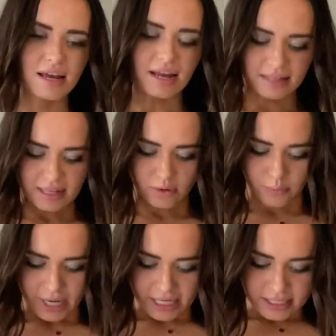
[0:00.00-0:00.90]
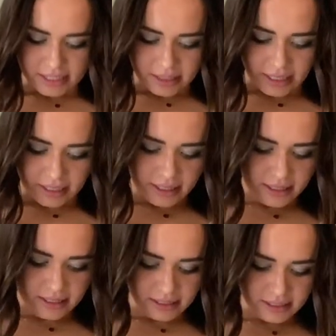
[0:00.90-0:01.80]
And then the waist, like,
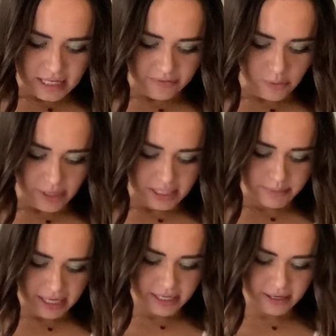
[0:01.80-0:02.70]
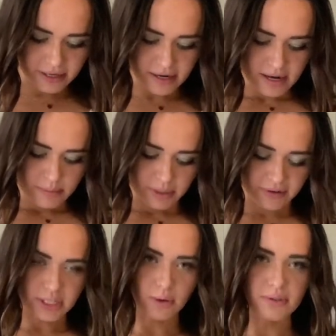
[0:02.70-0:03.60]
it does have a waistband here, but if
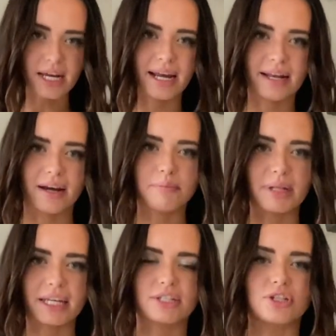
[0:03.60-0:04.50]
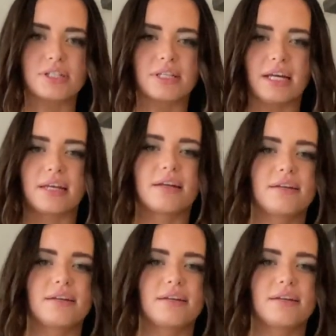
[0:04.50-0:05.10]
I don't tie it up, like, it's just like